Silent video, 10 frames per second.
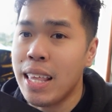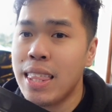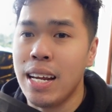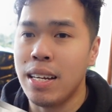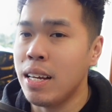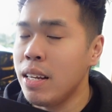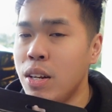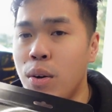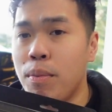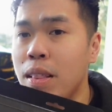I think,
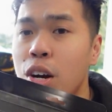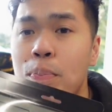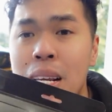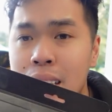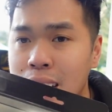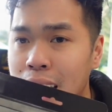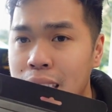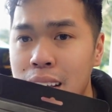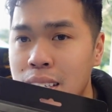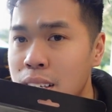you know, little pieces
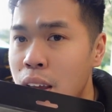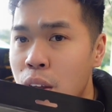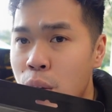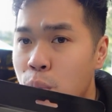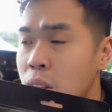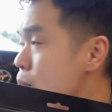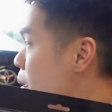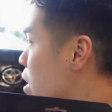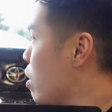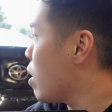like this really
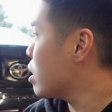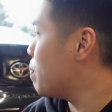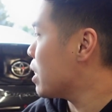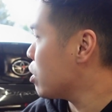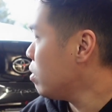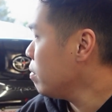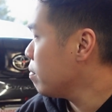make your car special.